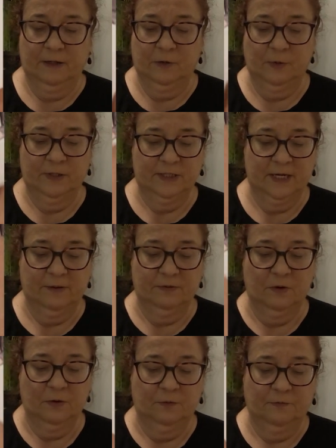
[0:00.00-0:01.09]
going down
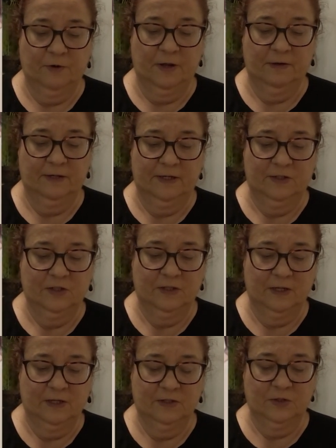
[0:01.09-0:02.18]
the whole front into
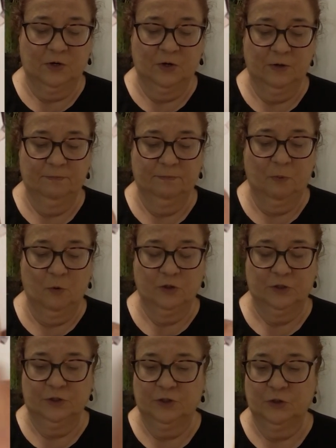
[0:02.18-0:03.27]
the skirt
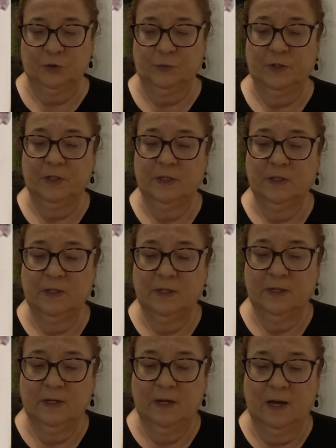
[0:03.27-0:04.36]
portion too.
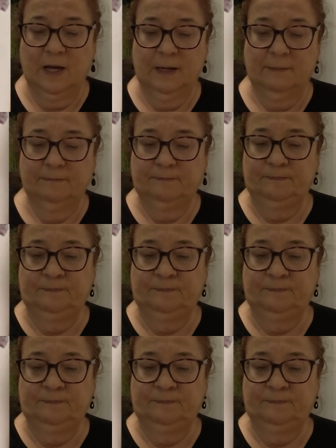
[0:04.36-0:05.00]
I